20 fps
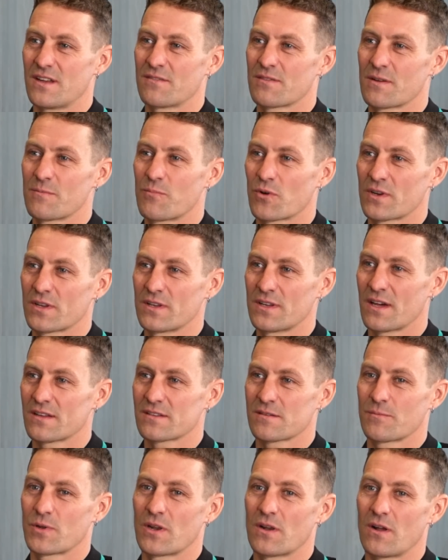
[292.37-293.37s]
Everybody
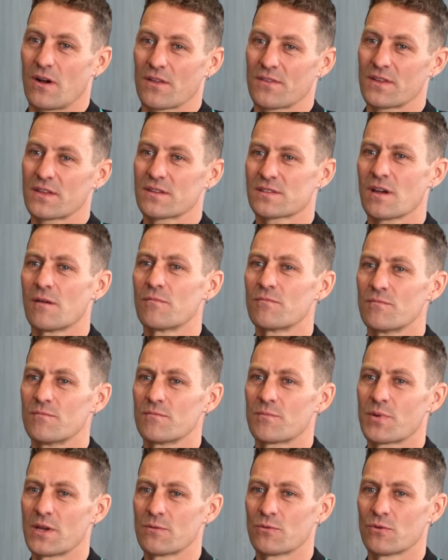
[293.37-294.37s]
has it, but I think
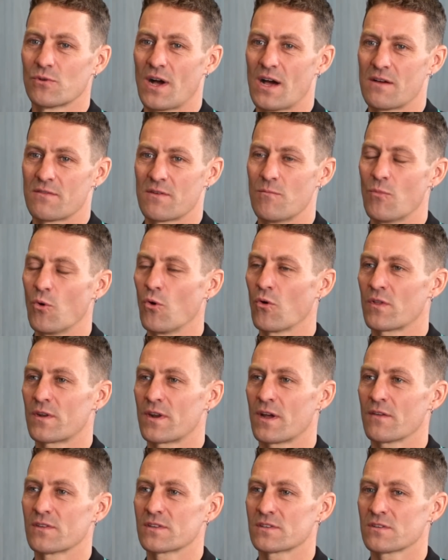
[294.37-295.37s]
some people have it more
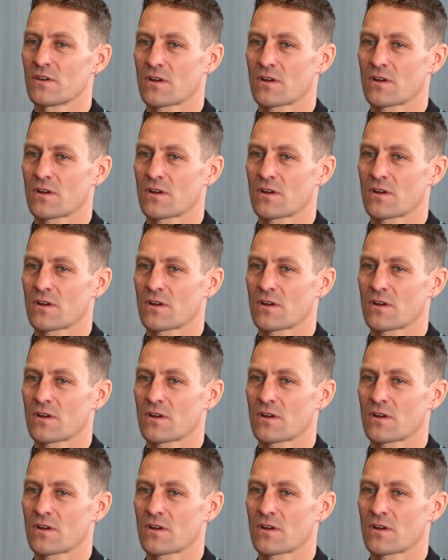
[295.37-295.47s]
than others.